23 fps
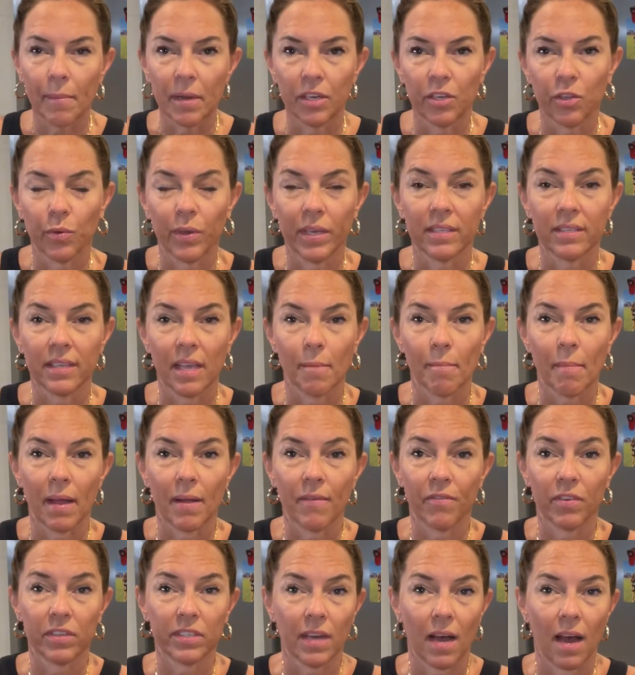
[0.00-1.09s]
gonna do is get my
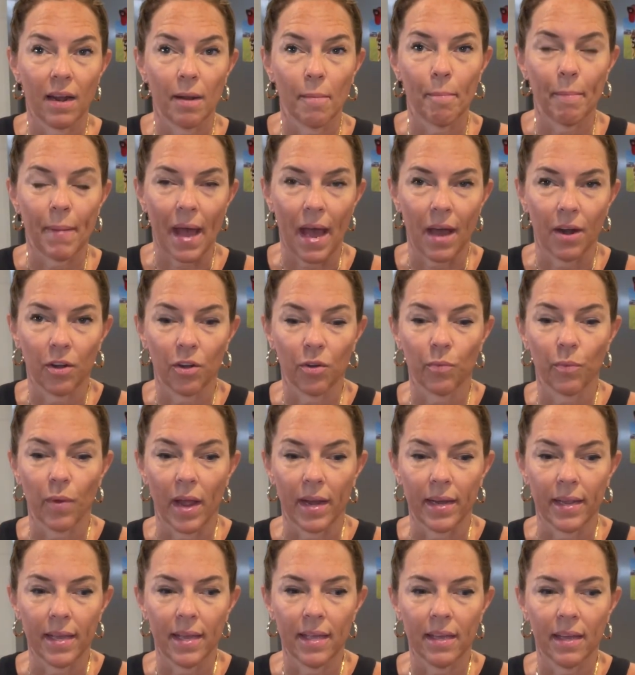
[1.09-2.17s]
frittata batter
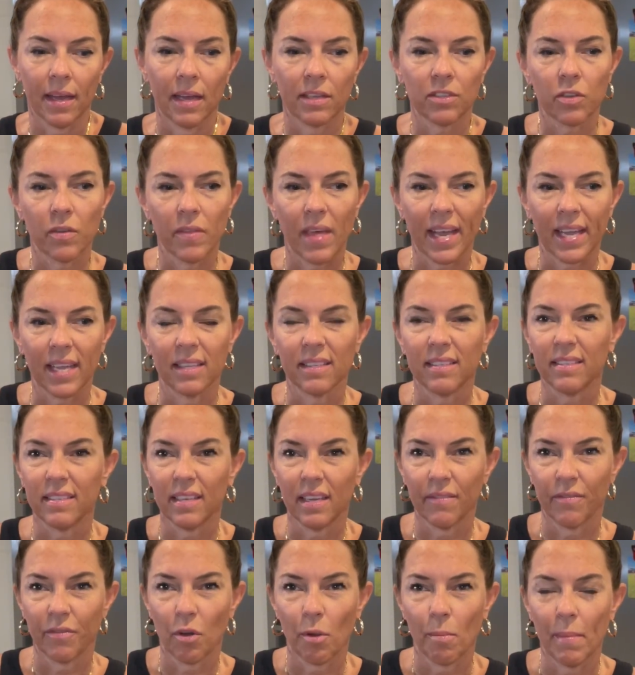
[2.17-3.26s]
ready so that can
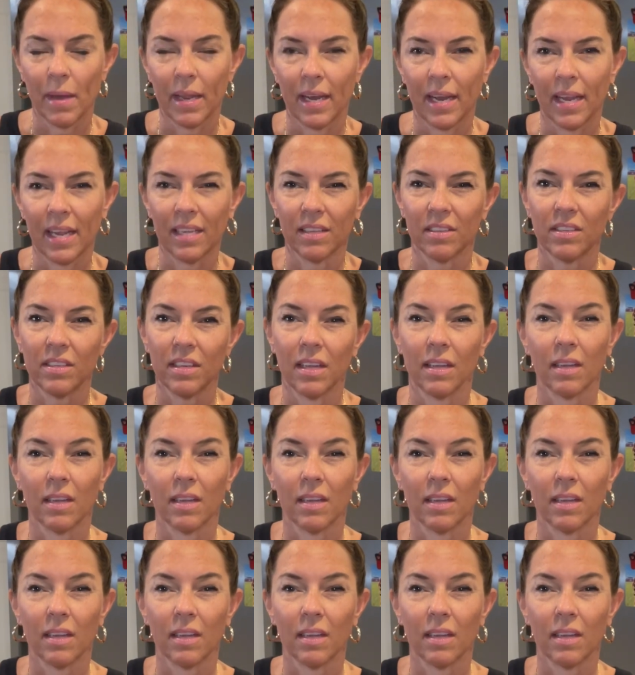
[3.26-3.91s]
sit for a minute and